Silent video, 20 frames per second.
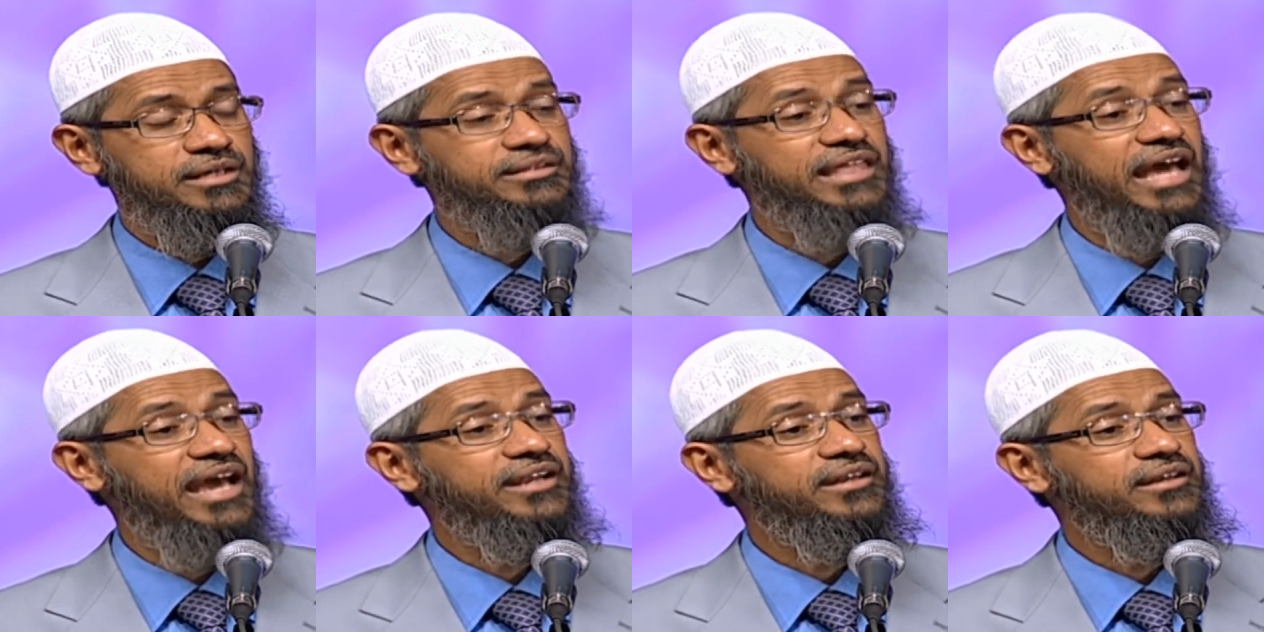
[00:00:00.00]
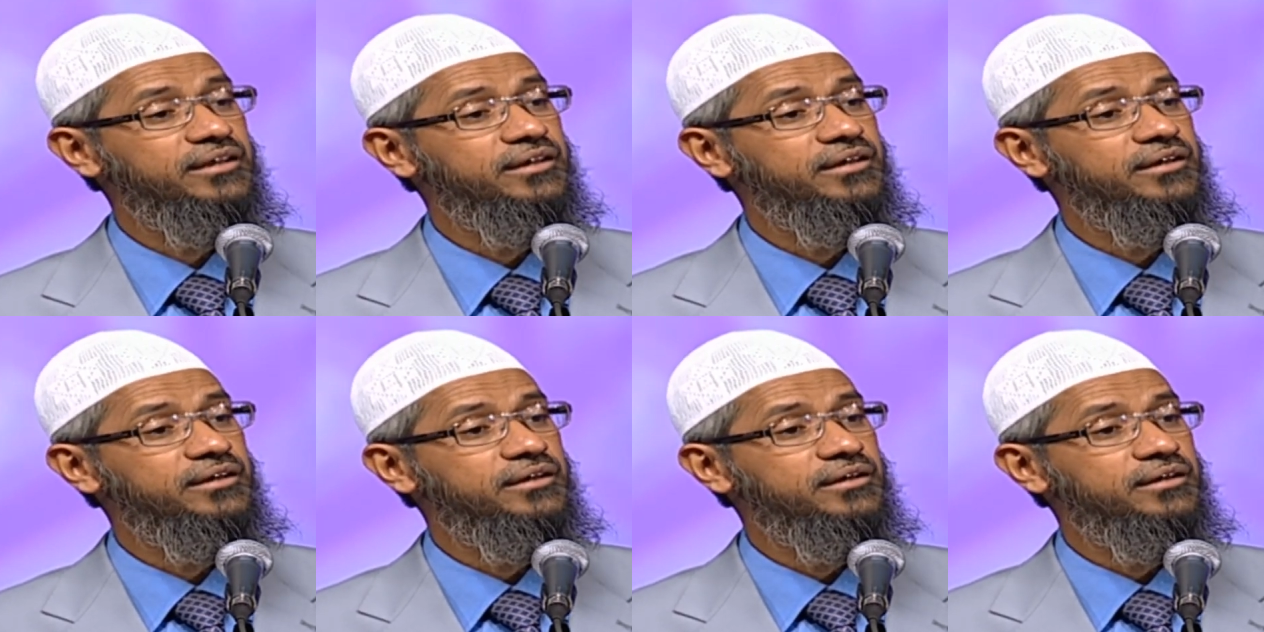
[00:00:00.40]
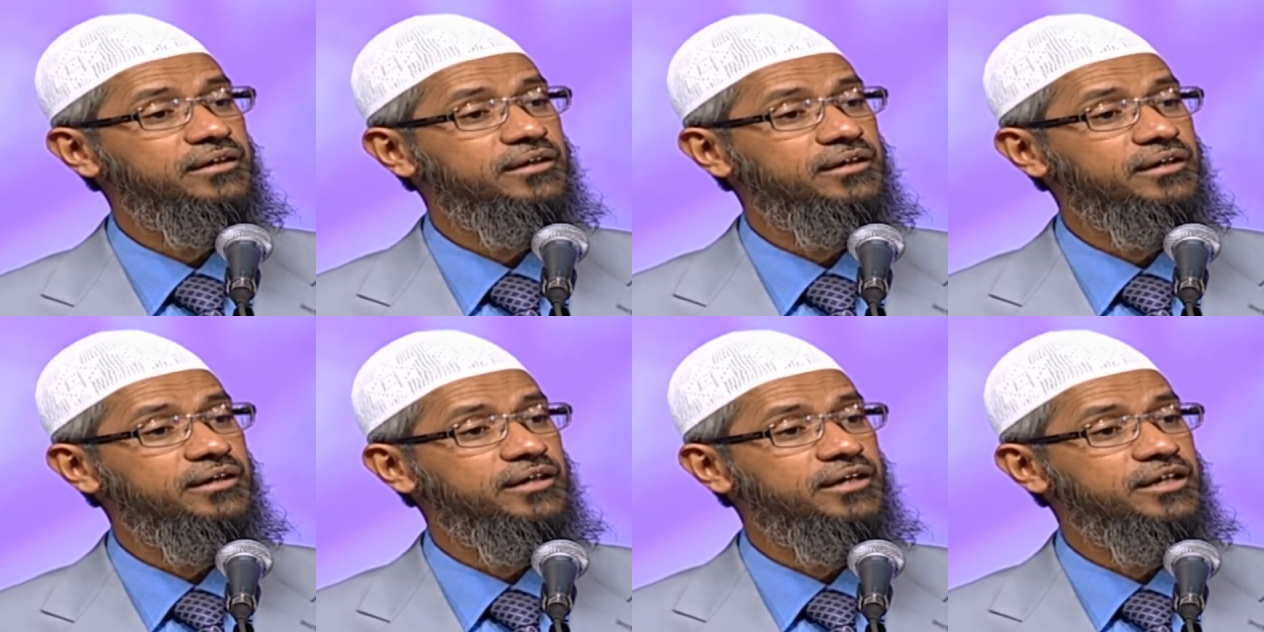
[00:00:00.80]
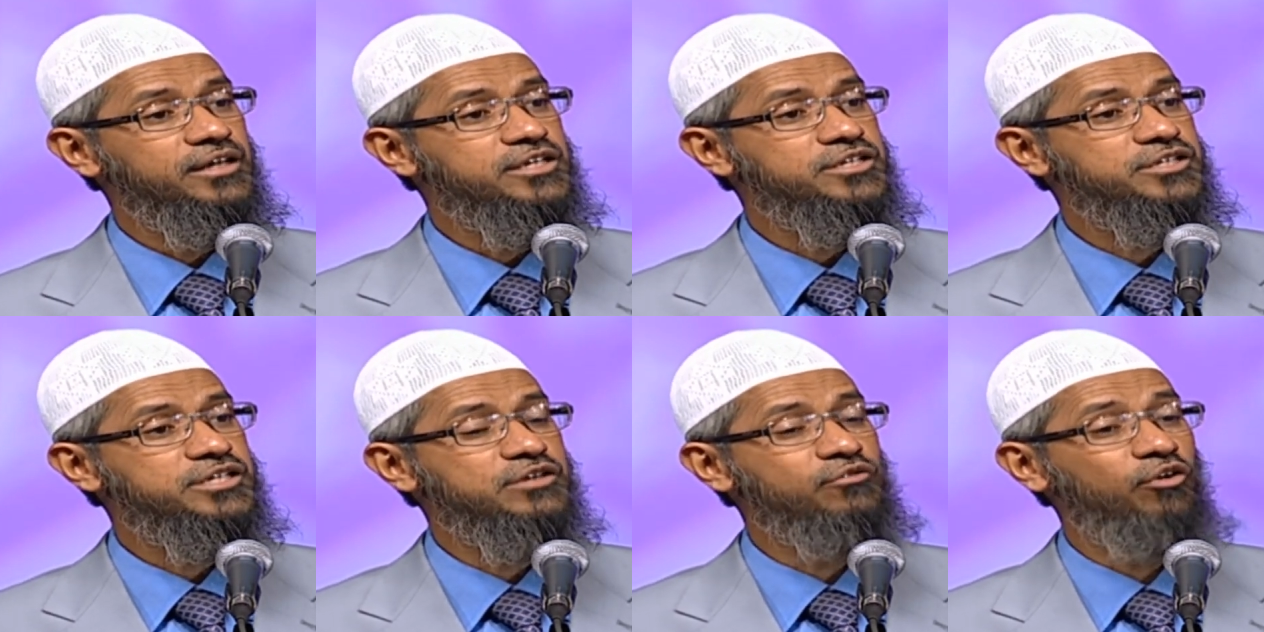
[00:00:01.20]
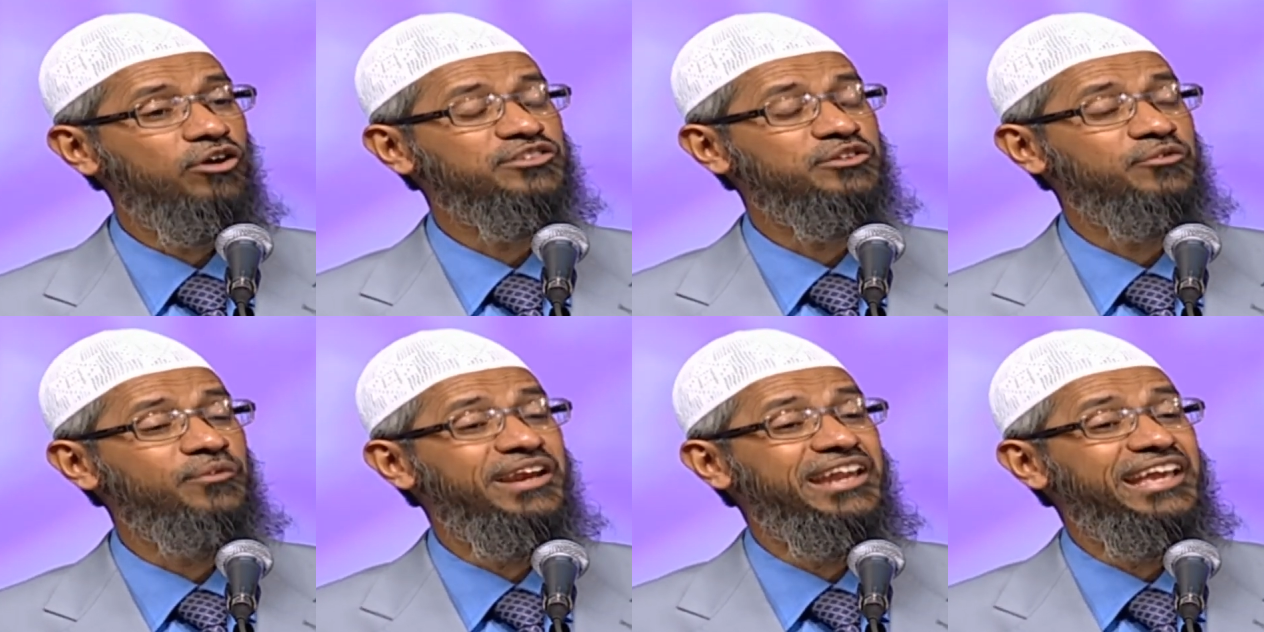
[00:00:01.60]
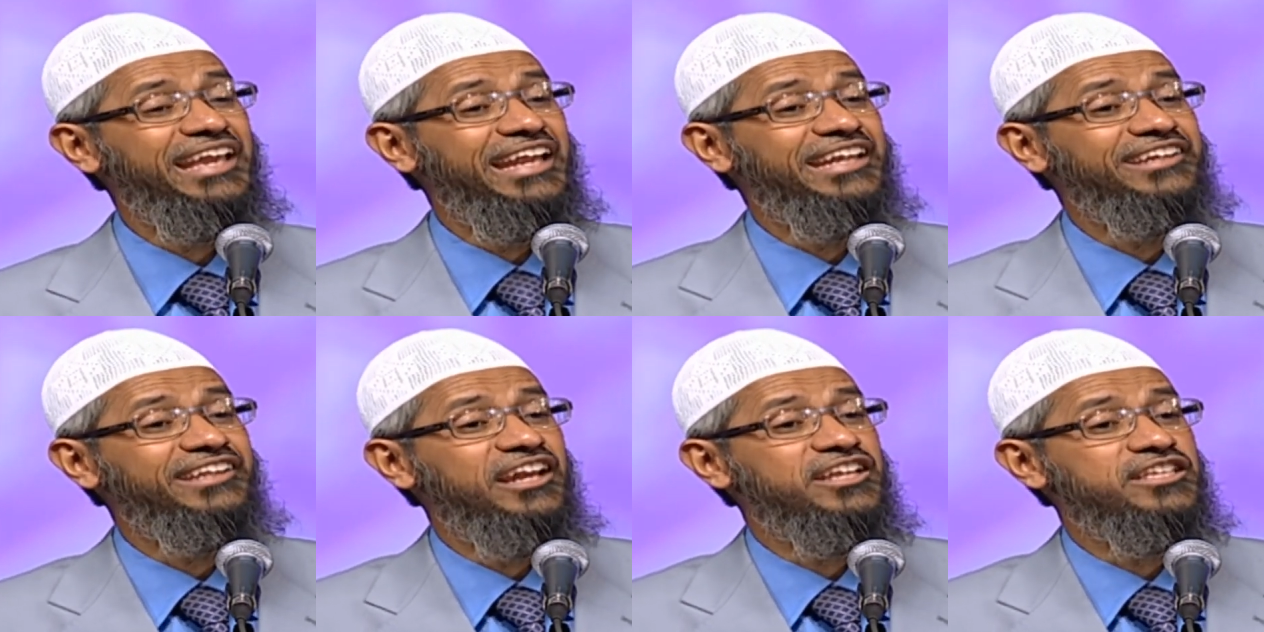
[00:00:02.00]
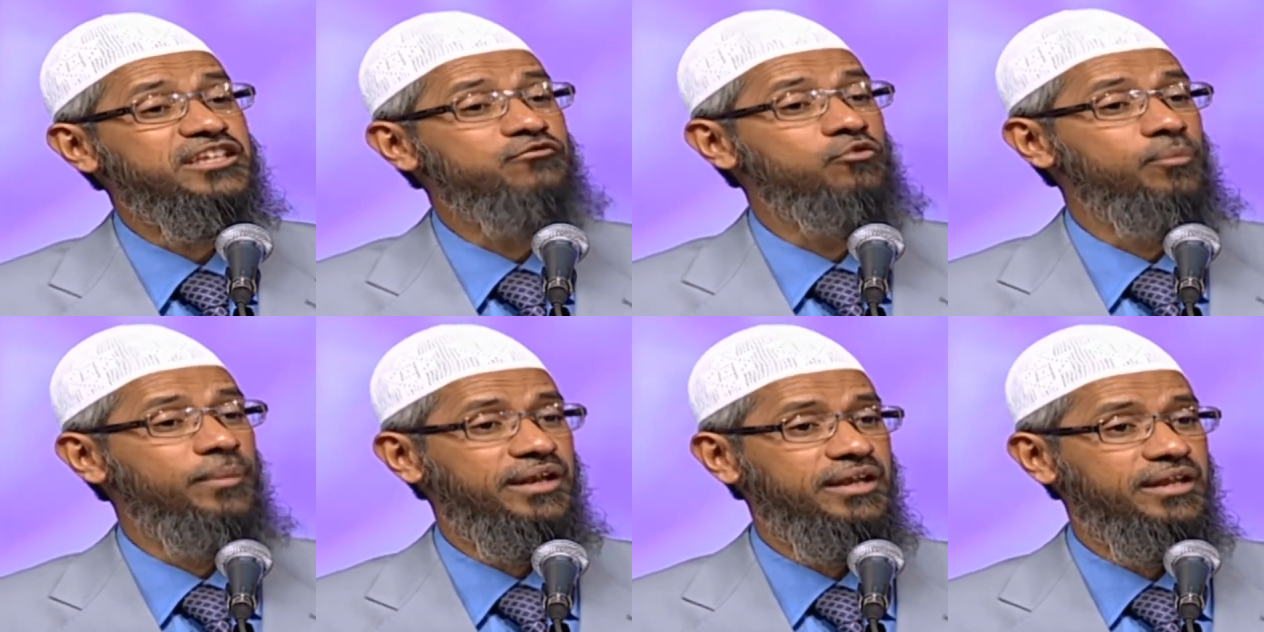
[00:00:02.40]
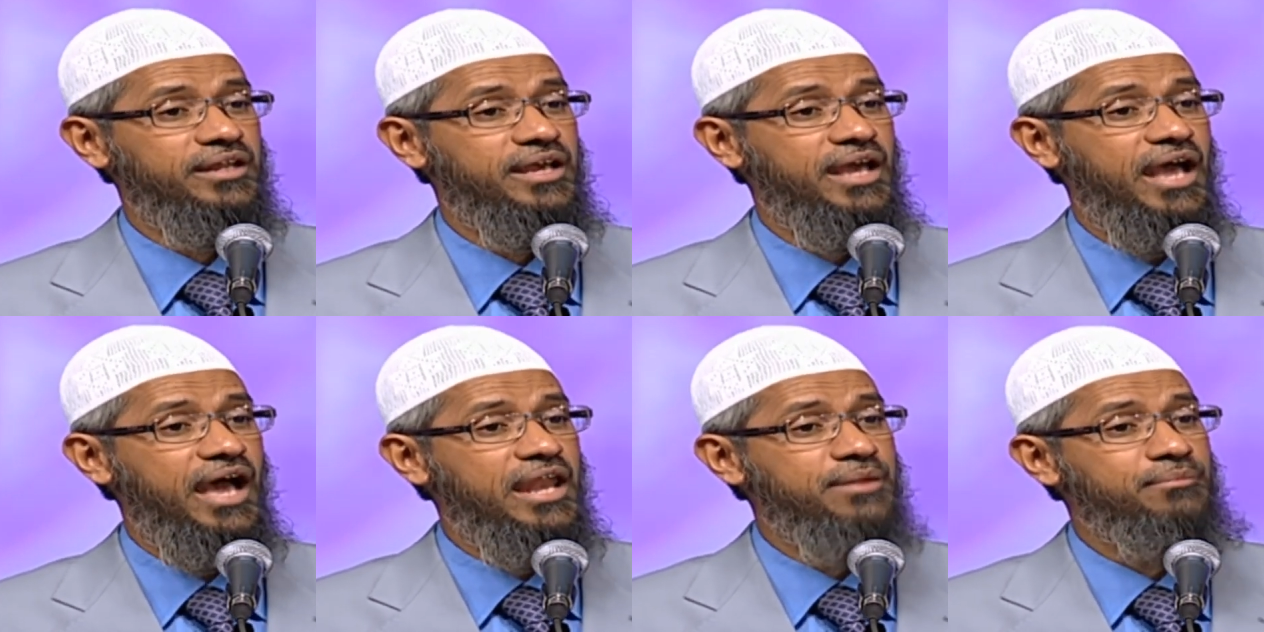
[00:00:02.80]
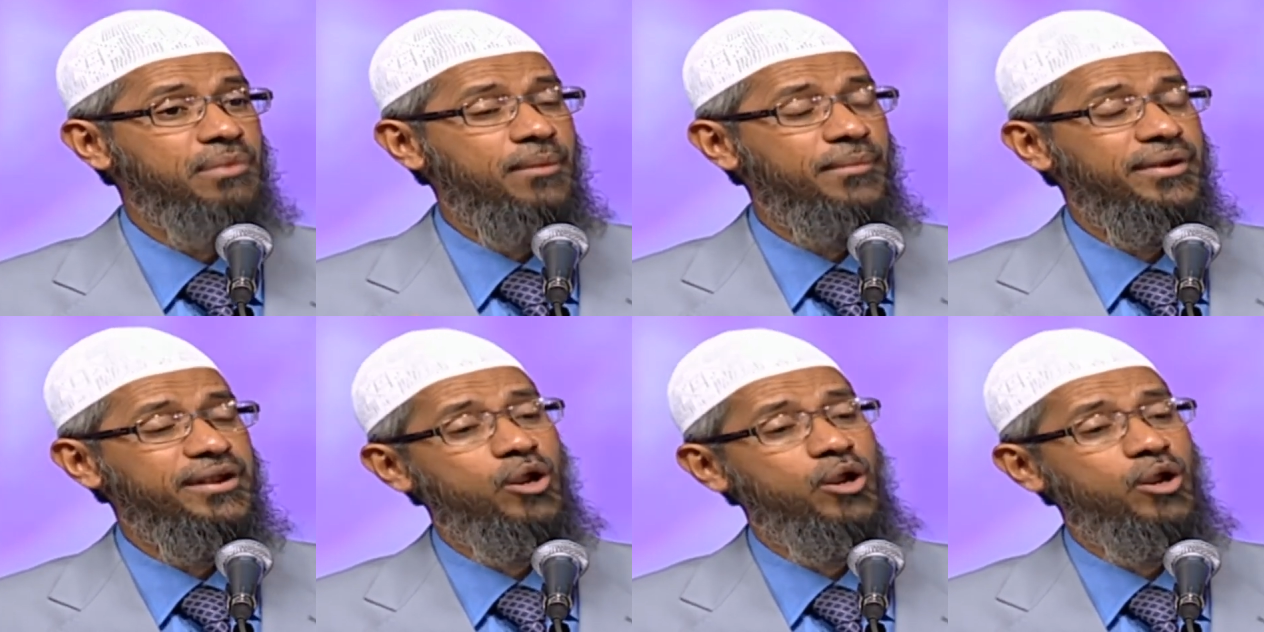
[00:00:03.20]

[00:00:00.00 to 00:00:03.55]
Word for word: that she was a very intelligent woman. And Imam